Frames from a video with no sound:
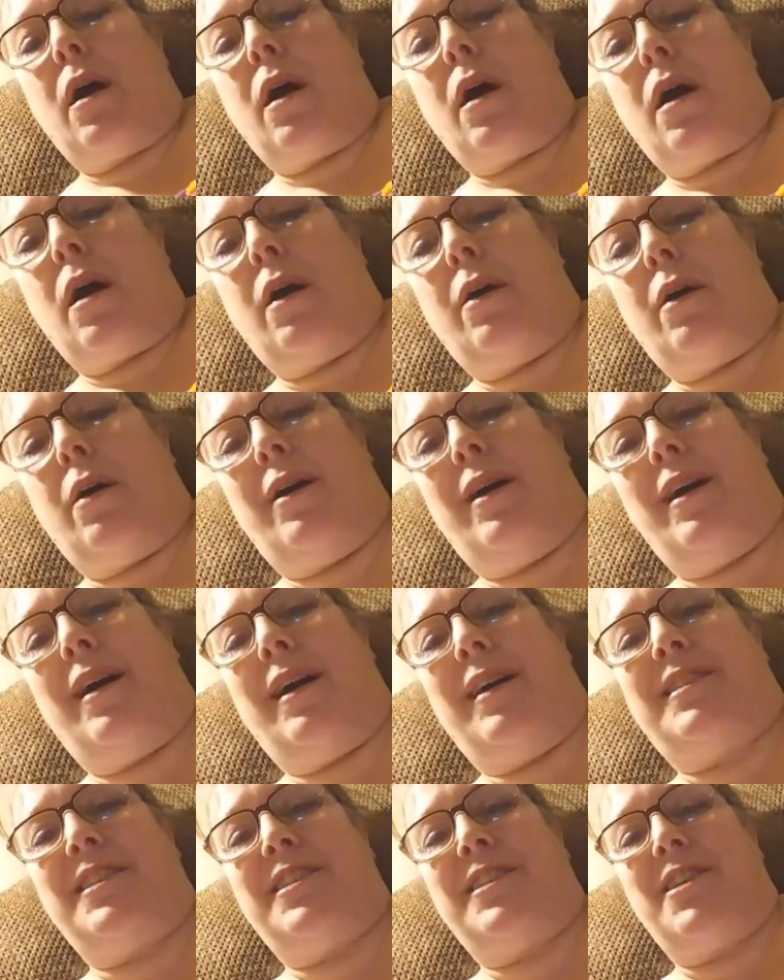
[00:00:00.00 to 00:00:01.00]
I
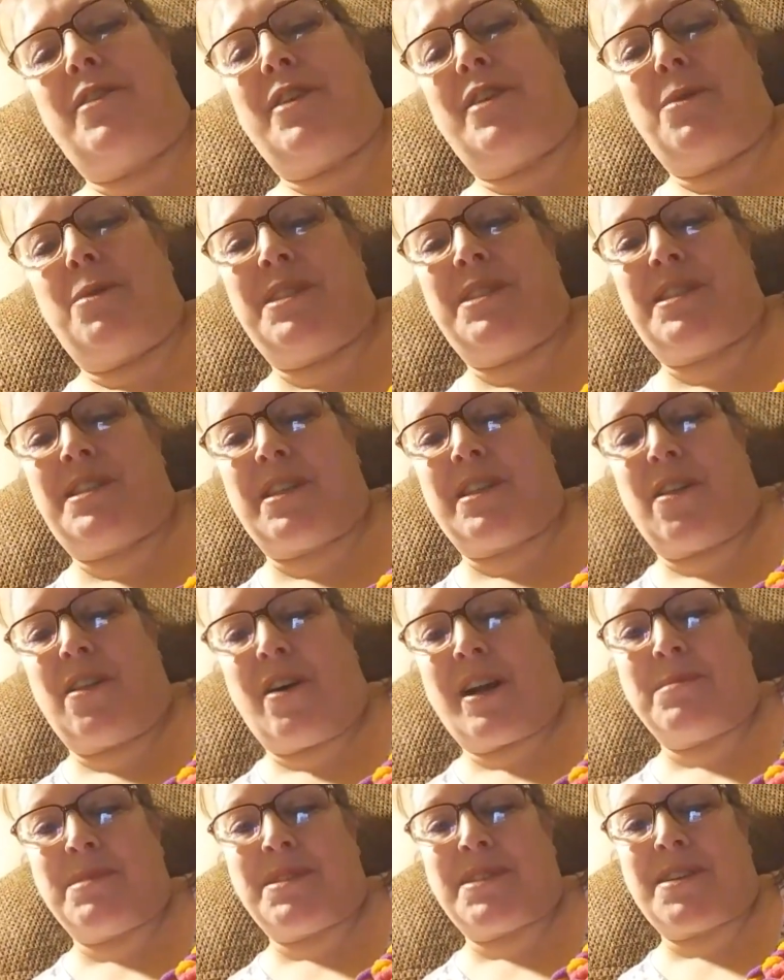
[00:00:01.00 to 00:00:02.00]
didn't know you were still
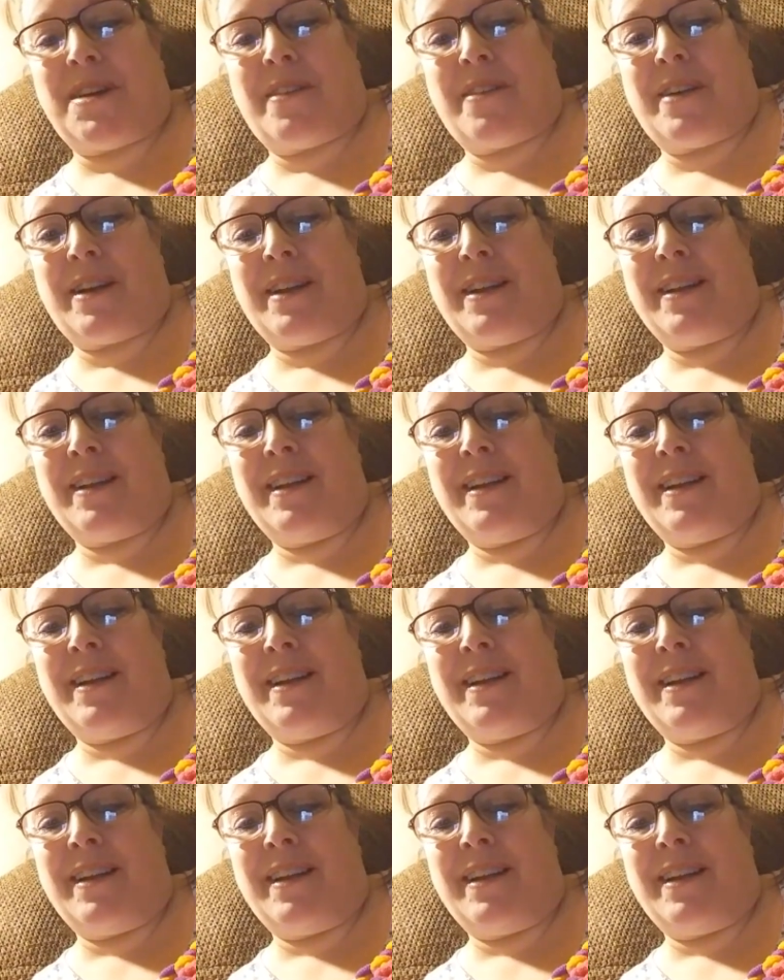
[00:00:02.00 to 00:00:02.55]
on. I'm sorry.